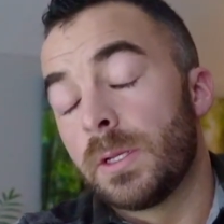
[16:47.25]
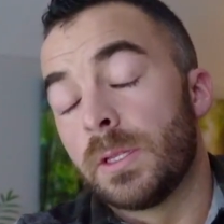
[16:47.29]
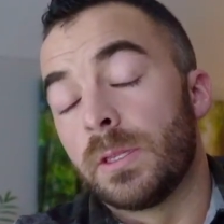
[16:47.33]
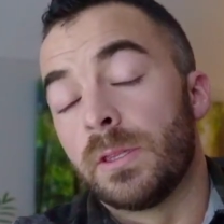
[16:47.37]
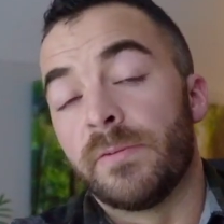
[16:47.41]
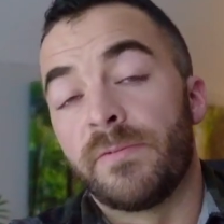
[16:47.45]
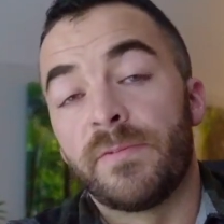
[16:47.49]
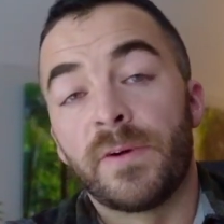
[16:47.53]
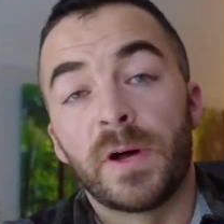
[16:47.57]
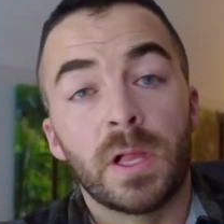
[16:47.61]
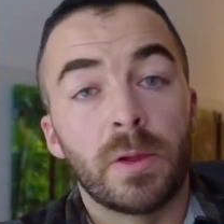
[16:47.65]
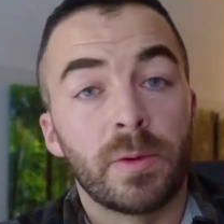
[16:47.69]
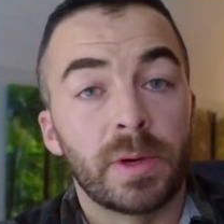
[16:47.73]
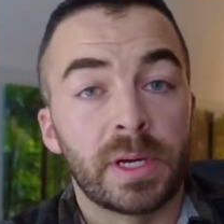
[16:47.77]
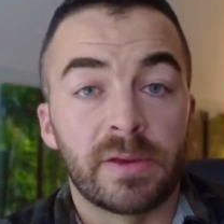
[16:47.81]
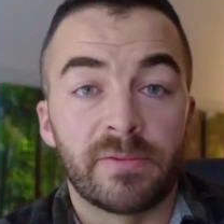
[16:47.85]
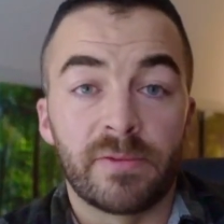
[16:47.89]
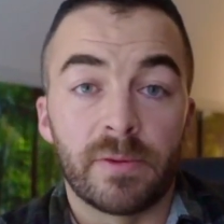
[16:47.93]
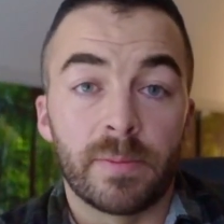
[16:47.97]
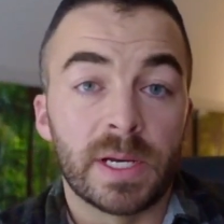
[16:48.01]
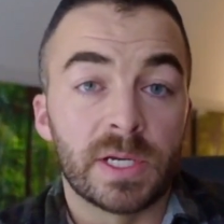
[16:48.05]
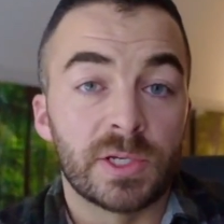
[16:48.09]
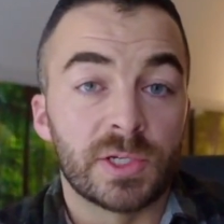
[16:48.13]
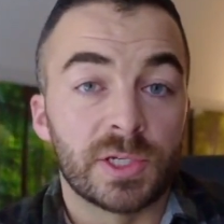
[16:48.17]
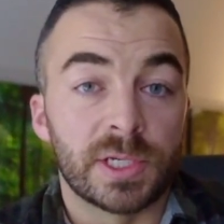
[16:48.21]
the following
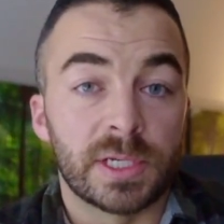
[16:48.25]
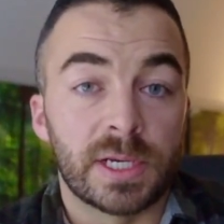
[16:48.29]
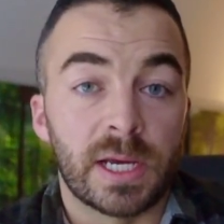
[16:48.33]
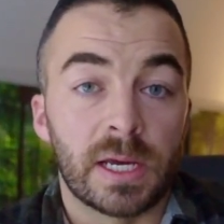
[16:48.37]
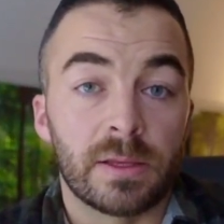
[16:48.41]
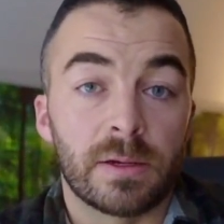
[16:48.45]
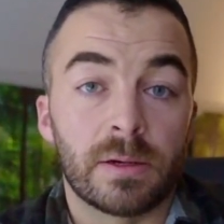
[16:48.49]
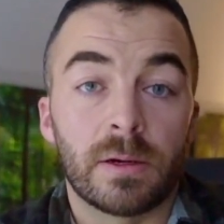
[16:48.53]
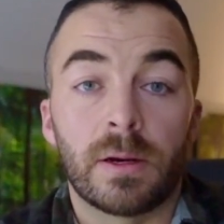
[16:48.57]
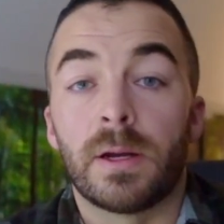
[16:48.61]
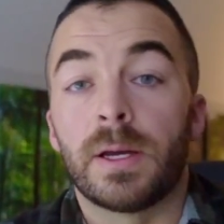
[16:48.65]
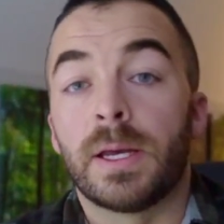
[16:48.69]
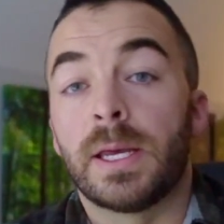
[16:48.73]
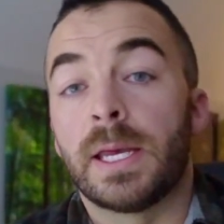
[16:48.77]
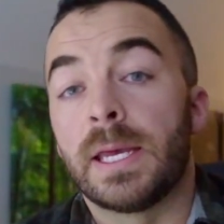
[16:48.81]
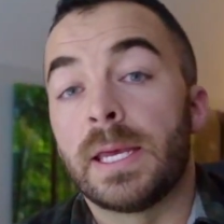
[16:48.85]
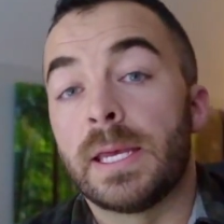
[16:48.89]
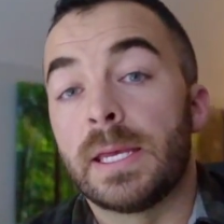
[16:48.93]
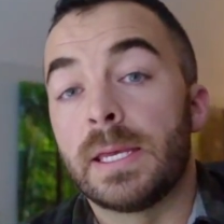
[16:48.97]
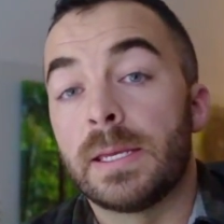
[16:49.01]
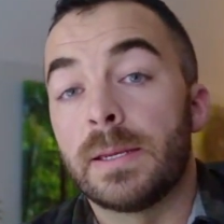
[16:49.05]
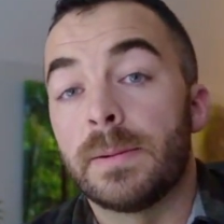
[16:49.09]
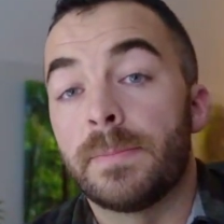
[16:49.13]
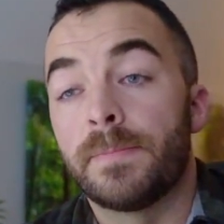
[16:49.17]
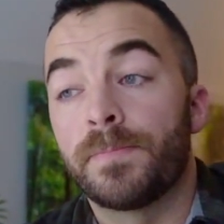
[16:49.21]
information together:
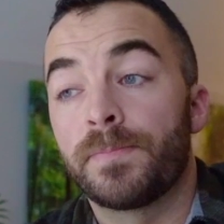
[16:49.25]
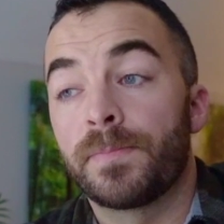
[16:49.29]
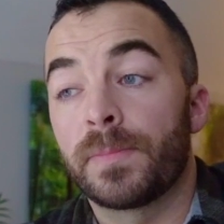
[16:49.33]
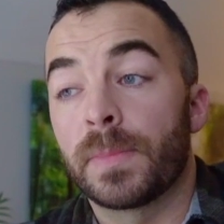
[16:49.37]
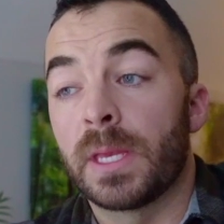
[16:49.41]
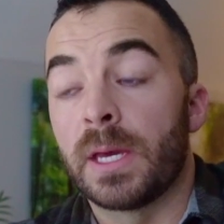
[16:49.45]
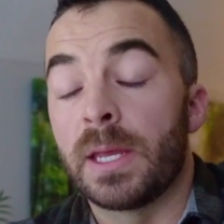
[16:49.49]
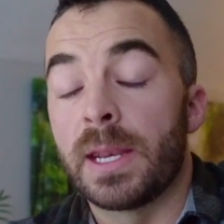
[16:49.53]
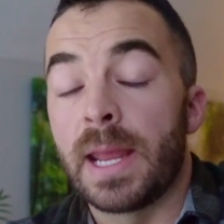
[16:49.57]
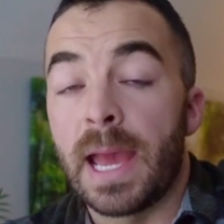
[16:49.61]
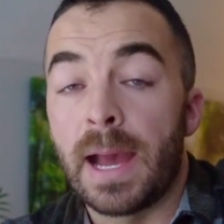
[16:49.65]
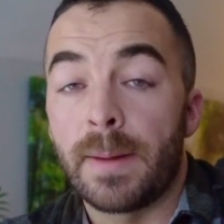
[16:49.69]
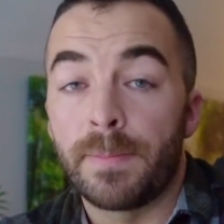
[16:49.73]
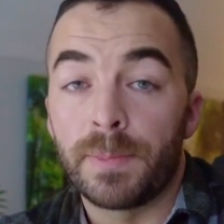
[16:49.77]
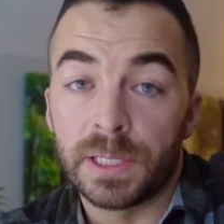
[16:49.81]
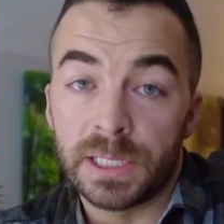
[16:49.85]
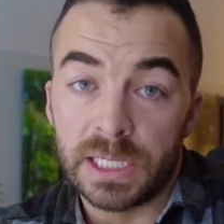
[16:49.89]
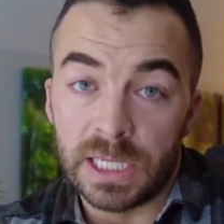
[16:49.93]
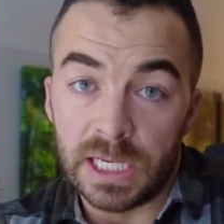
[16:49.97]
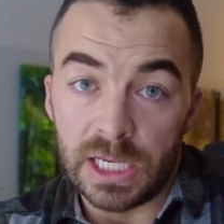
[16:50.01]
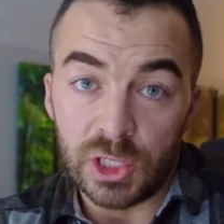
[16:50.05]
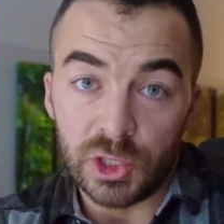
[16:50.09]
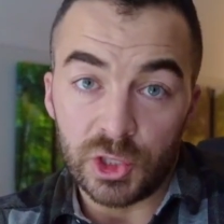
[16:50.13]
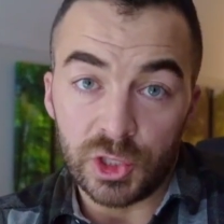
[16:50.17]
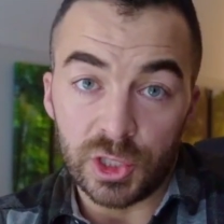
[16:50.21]
an
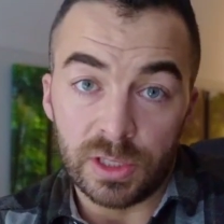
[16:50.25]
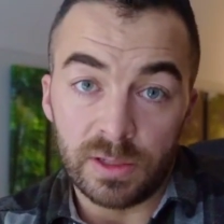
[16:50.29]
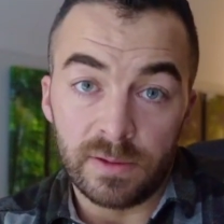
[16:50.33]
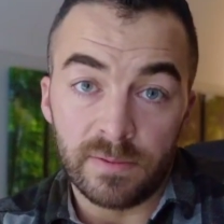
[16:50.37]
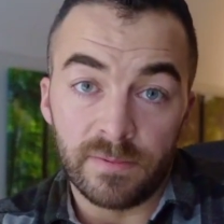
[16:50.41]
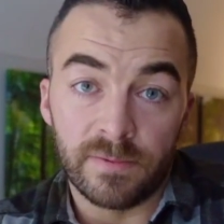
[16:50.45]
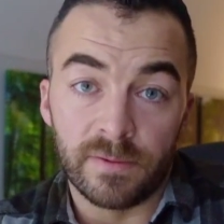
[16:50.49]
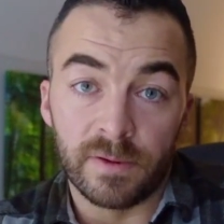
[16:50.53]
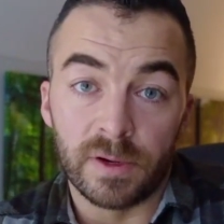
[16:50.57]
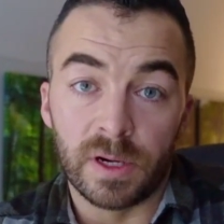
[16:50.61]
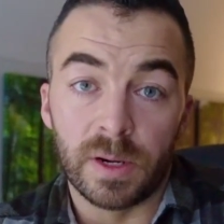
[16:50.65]
application for an